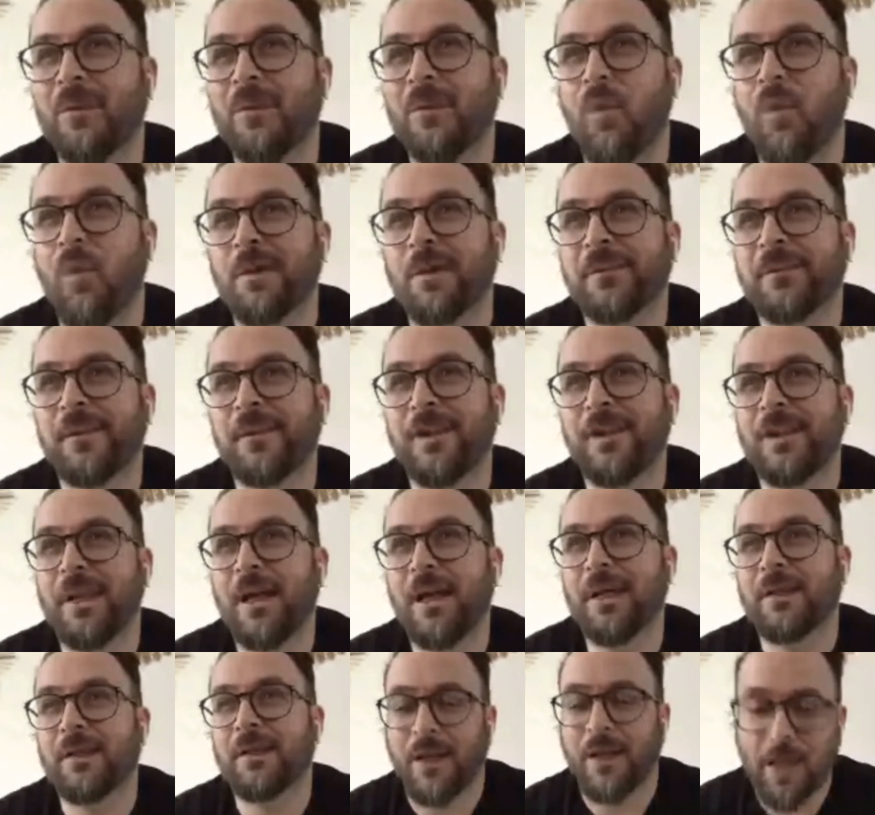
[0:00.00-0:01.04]
it wasn't
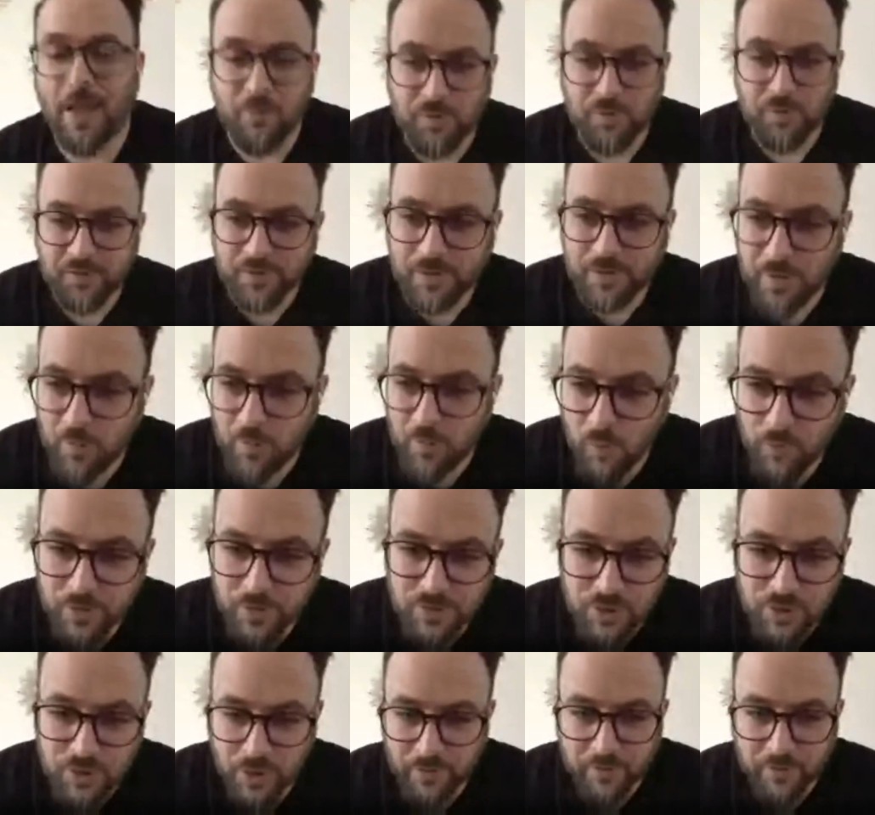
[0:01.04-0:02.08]
like. Have you seen the
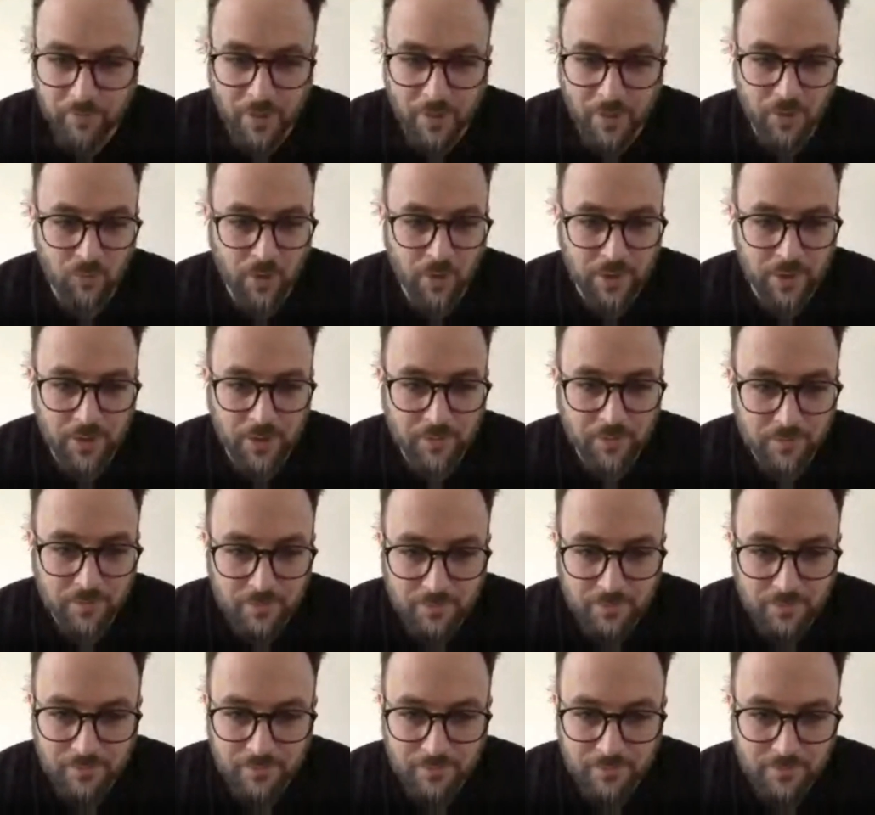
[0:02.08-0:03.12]
movie Jerry Maguire?